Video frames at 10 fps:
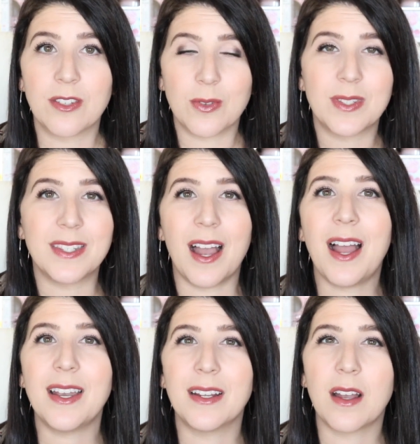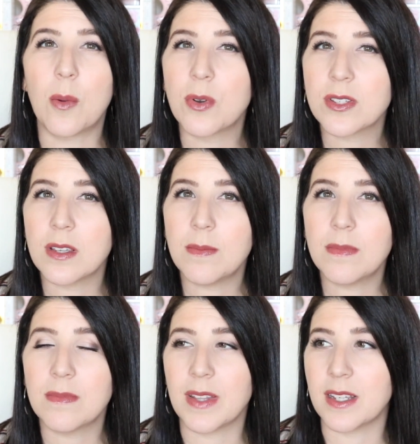So it's not
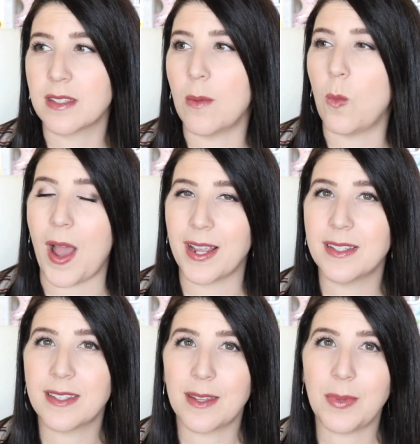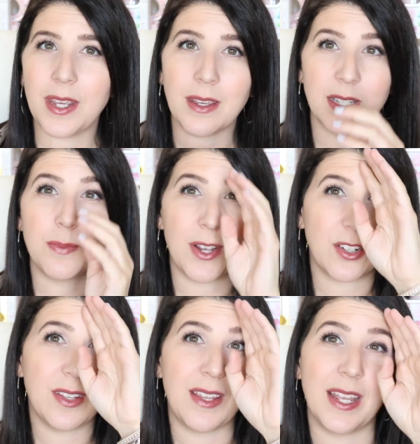cumbersome like some wagons can be,
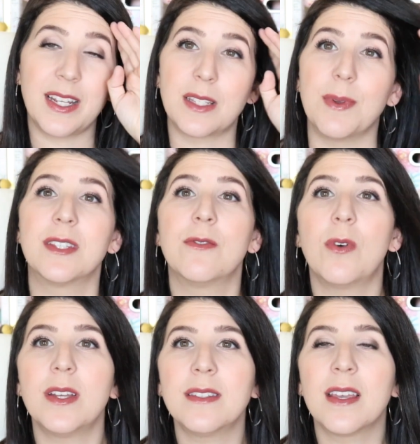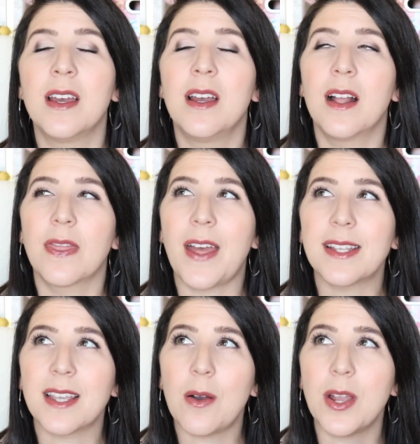especially the inexpensive ones.
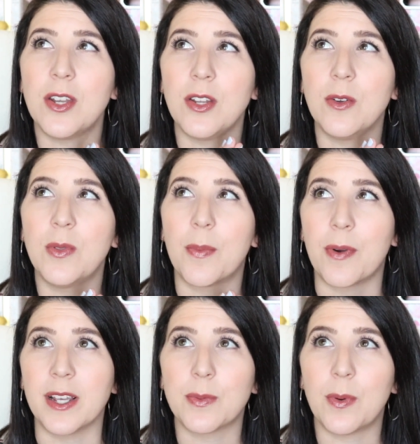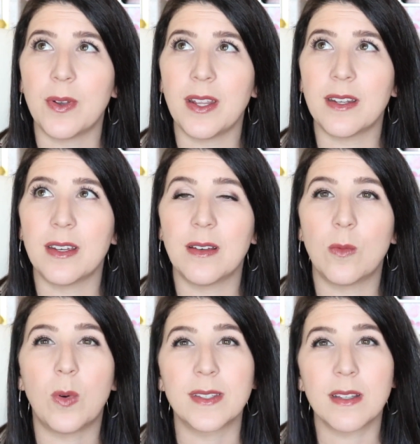That's how I knew the price point
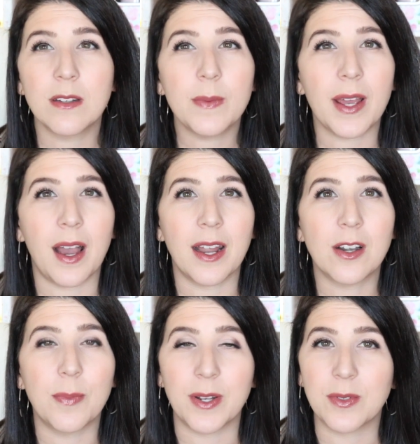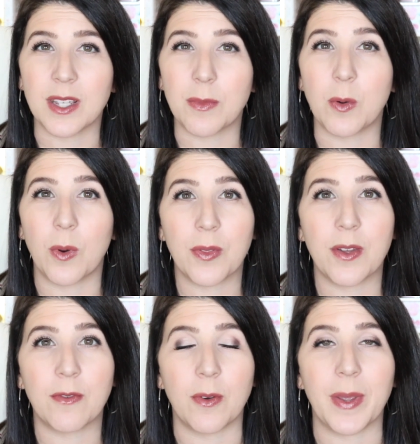was a little bit higher, but it was gonna be worth
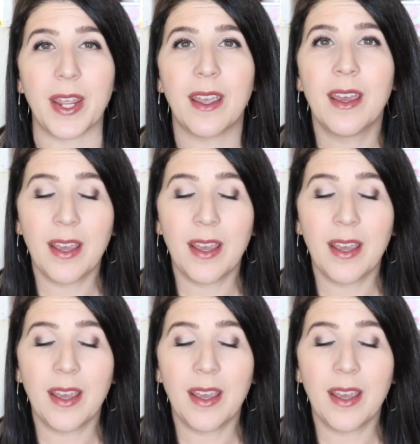it for me.